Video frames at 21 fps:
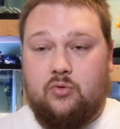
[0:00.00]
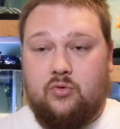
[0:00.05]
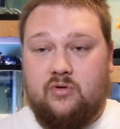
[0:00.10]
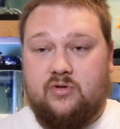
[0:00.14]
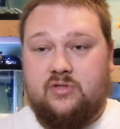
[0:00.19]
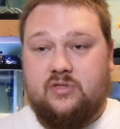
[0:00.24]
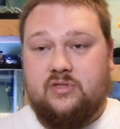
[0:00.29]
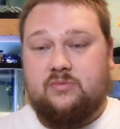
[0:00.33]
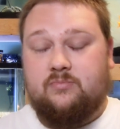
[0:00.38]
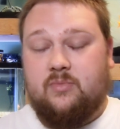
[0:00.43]

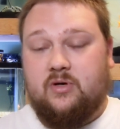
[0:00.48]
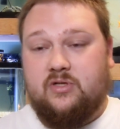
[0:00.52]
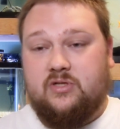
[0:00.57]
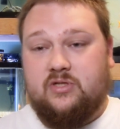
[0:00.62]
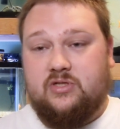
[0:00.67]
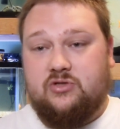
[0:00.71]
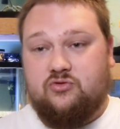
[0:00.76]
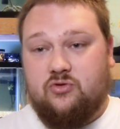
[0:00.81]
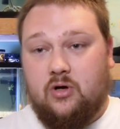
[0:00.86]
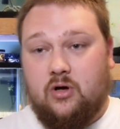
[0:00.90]
more
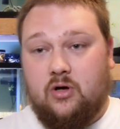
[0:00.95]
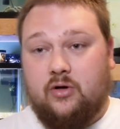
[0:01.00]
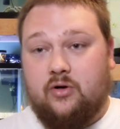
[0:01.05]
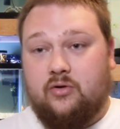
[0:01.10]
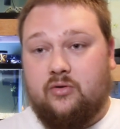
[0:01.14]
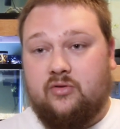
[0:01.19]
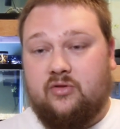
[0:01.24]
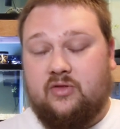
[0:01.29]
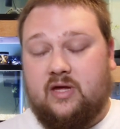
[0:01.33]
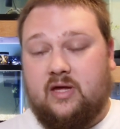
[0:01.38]
much
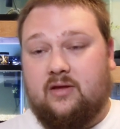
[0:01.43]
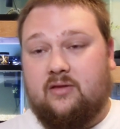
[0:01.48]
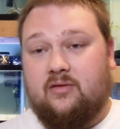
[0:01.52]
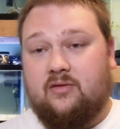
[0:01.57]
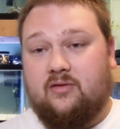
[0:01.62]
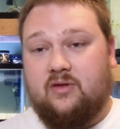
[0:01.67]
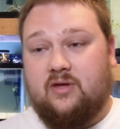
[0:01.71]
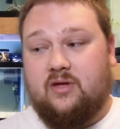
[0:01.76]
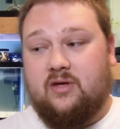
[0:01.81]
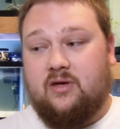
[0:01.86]
stronger
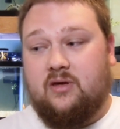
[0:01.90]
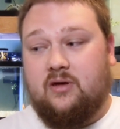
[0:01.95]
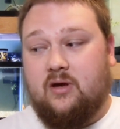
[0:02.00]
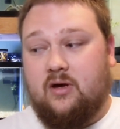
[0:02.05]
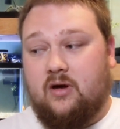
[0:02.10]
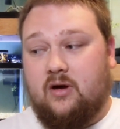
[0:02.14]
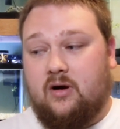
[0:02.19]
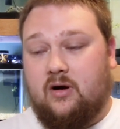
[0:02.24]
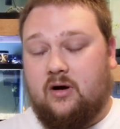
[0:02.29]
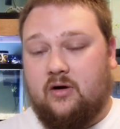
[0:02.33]
than the
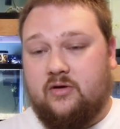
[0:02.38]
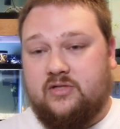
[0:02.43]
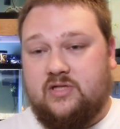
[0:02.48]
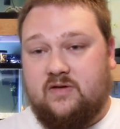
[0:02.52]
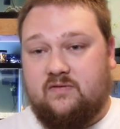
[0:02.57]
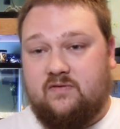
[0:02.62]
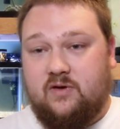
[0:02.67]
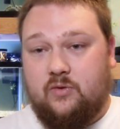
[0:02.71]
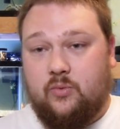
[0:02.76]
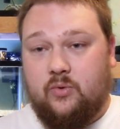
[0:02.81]

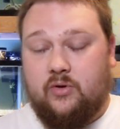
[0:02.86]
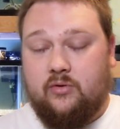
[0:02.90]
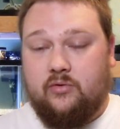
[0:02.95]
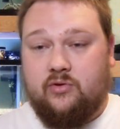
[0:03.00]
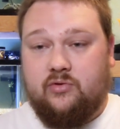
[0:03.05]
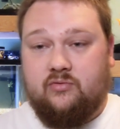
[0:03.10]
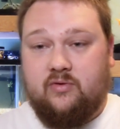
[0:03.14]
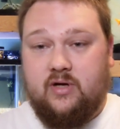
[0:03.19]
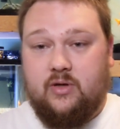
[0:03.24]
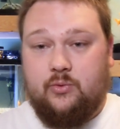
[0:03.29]
RTV
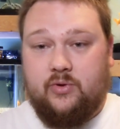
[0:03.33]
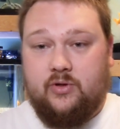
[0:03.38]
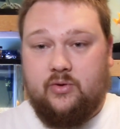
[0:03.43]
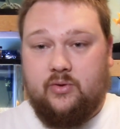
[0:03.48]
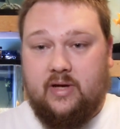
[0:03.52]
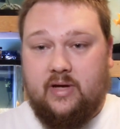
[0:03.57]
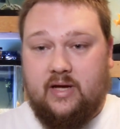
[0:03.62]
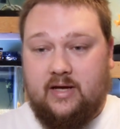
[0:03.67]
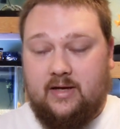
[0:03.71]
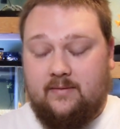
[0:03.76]
103 and
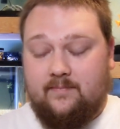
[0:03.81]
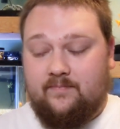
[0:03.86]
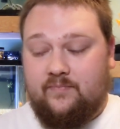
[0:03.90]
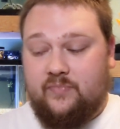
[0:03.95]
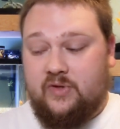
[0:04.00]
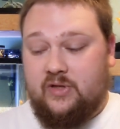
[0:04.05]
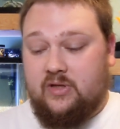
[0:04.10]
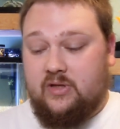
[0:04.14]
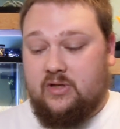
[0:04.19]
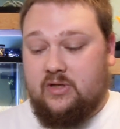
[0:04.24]
108.
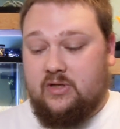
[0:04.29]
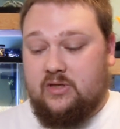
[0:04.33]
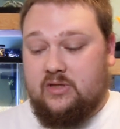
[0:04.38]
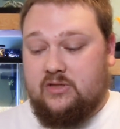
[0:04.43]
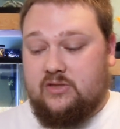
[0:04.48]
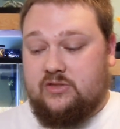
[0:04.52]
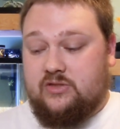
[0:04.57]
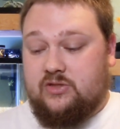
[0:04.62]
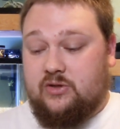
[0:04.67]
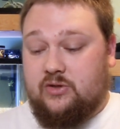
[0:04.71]

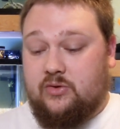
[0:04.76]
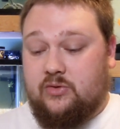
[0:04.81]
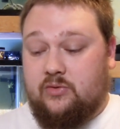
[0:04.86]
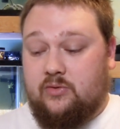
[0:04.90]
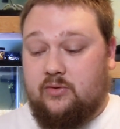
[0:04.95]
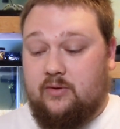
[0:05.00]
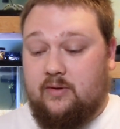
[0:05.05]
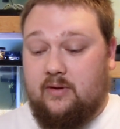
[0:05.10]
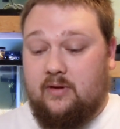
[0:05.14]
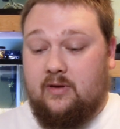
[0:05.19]

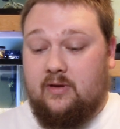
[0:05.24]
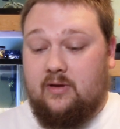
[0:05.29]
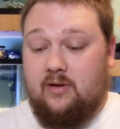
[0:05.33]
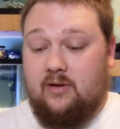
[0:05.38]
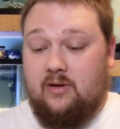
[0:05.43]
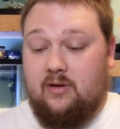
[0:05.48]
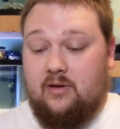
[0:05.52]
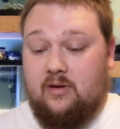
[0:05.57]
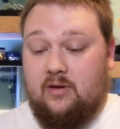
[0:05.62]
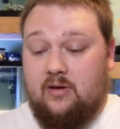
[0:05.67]
So,
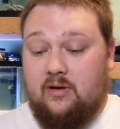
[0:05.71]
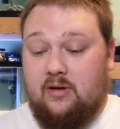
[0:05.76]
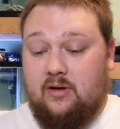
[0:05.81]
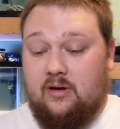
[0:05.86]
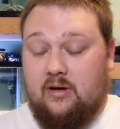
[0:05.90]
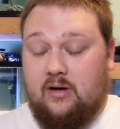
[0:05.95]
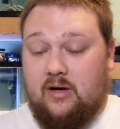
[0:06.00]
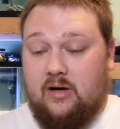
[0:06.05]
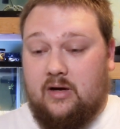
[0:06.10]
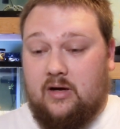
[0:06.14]

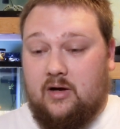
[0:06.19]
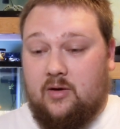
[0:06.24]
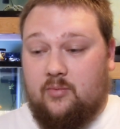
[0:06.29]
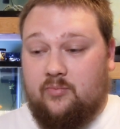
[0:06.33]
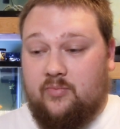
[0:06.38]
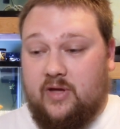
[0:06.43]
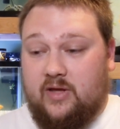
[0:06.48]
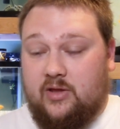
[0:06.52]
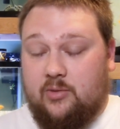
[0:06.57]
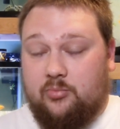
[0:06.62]

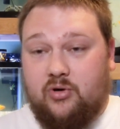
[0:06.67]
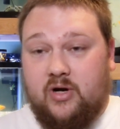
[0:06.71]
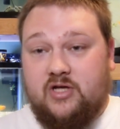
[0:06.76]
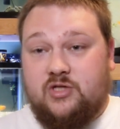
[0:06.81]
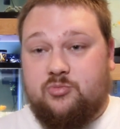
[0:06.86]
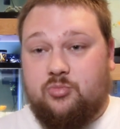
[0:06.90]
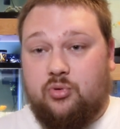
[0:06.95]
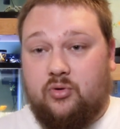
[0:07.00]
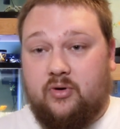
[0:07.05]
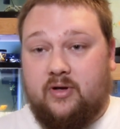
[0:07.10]
and the
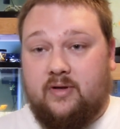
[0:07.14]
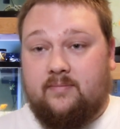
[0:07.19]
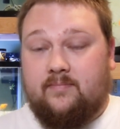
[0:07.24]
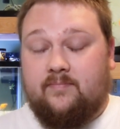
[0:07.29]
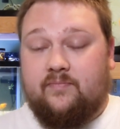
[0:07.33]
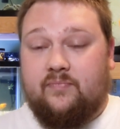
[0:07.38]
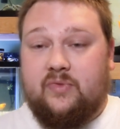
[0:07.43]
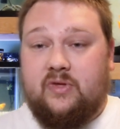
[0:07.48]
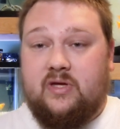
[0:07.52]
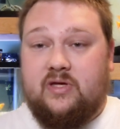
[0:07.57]
price point
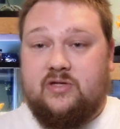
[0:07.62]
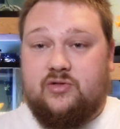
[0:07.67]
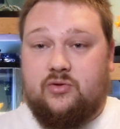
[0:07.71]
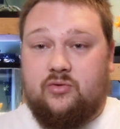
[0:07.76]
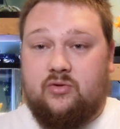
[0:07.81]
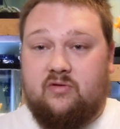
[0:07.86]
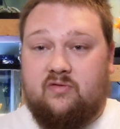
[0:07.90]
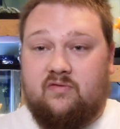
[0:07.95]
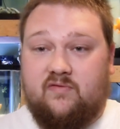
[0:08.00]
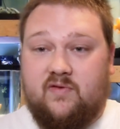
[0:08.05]
is
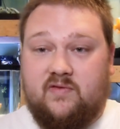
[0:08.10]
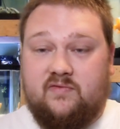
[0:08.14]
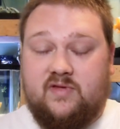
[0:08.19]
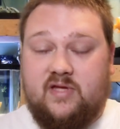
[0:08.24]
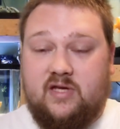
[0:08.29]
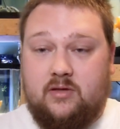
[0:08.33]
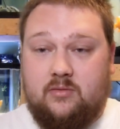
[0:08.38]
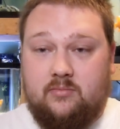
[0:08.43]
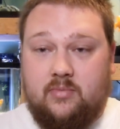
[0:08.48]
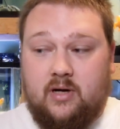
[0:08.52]
only
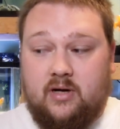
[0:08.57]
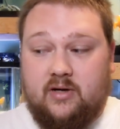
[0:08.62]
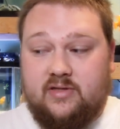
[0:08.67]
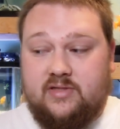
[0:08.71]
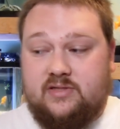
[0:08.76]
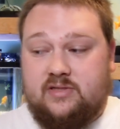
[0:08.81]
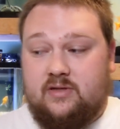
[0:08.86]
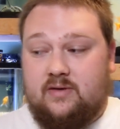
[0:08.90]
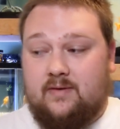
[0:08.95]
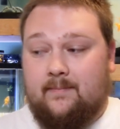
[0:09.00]

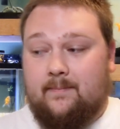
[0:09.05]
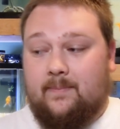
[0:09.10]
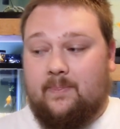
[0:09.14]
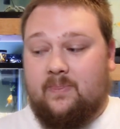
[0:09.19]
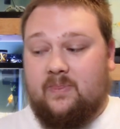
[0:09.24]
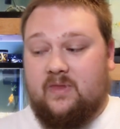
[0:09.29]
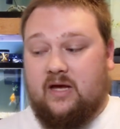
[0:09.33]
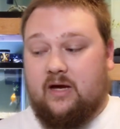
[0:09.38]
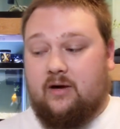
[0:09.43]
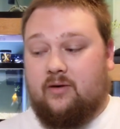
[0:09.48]
$15.
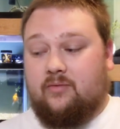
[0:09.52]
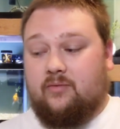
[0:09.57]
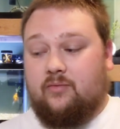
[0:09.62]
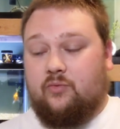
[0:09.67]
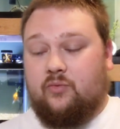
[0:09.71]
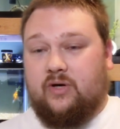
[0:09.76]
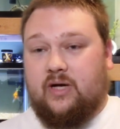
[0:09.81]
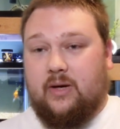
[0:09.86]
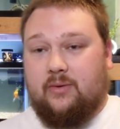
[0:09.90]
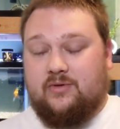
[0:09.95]
Now,
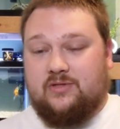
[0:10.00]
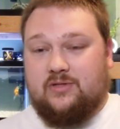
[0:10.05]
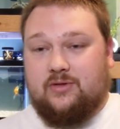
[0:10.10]
when I